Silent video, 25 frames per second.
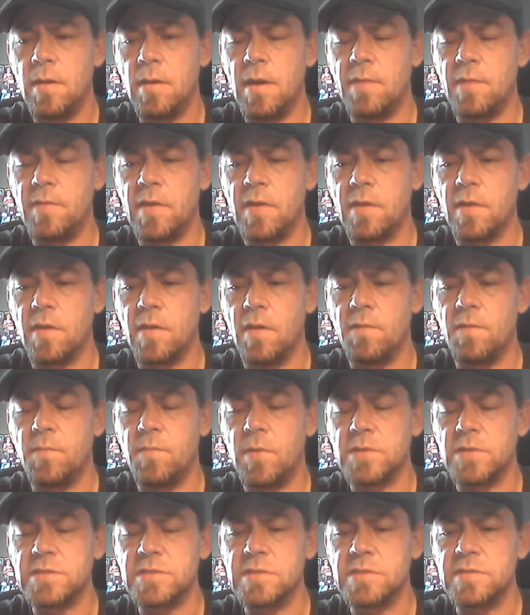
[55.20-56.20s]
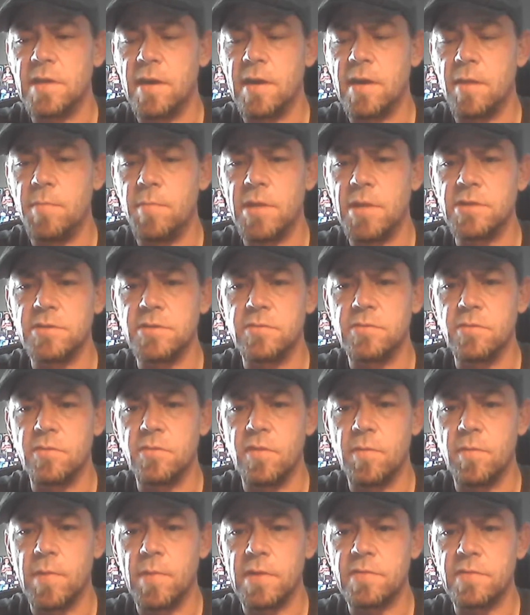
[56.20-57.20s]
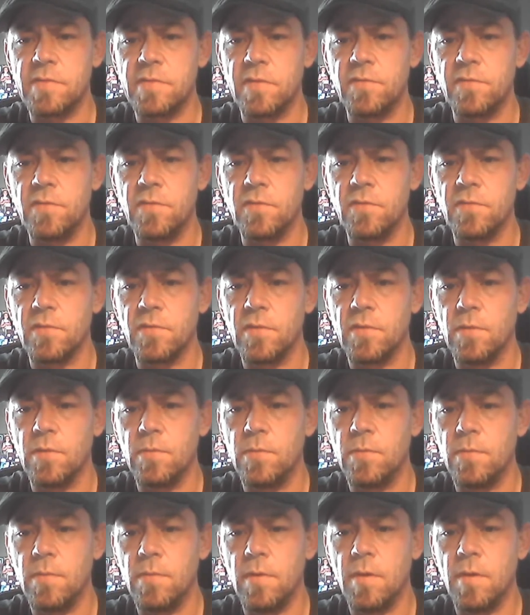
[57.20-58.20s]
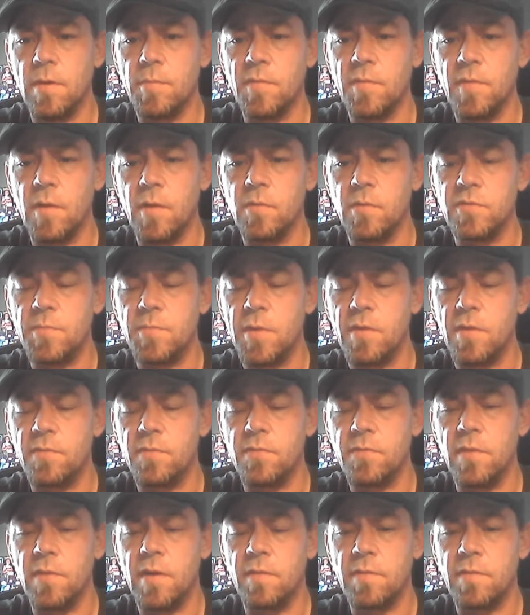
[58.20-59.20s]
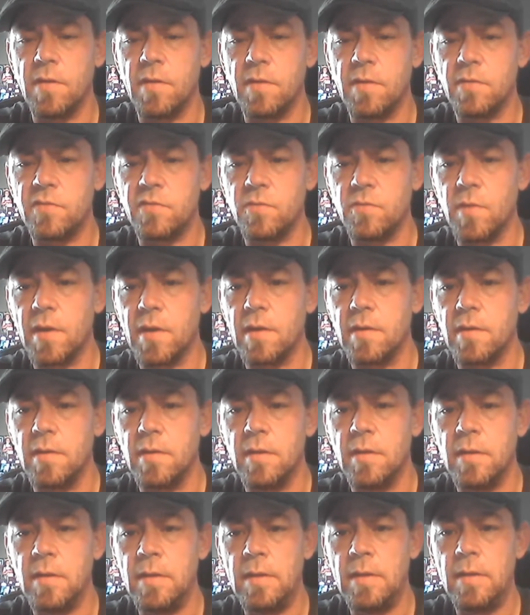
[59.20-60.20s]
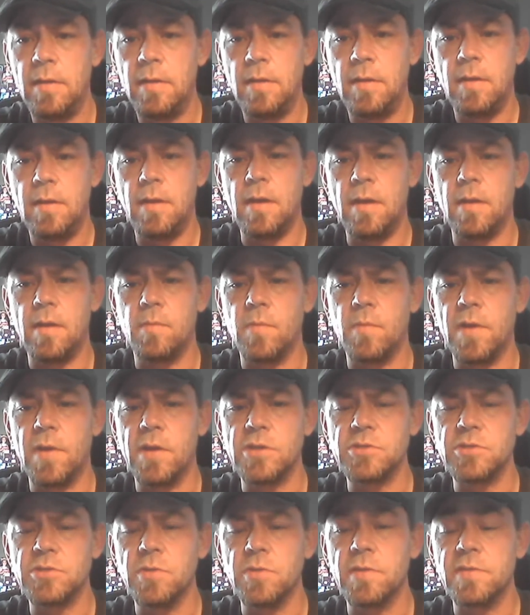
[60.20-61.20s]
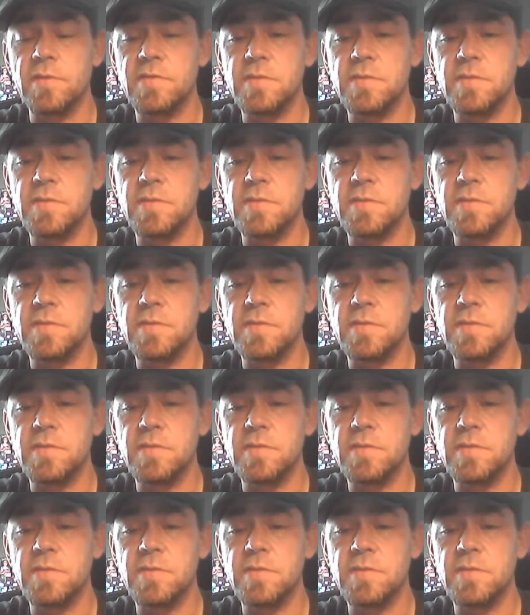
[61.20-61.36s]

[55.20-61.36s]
haven't hit golf balls since I had a major surgery about 6 years ago. I've always been afraid of kind of swinging and re-injuring